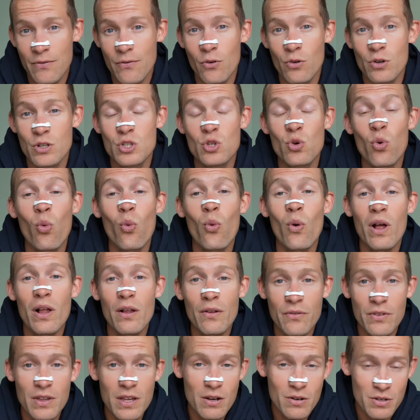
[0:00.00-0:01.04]
for
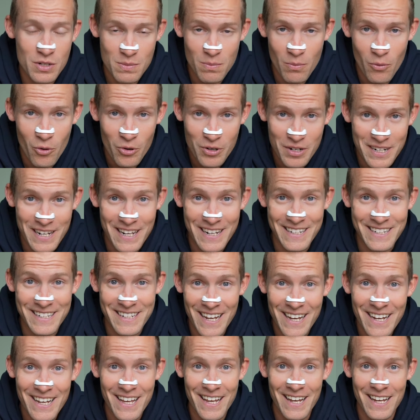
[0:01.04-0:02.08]
12 years, more than a
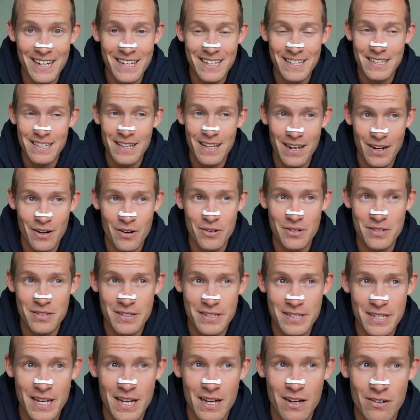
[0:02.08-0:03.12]
decade. That hurts
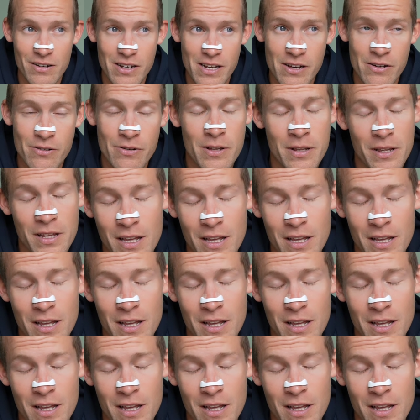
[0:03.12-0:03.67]
to say out loud.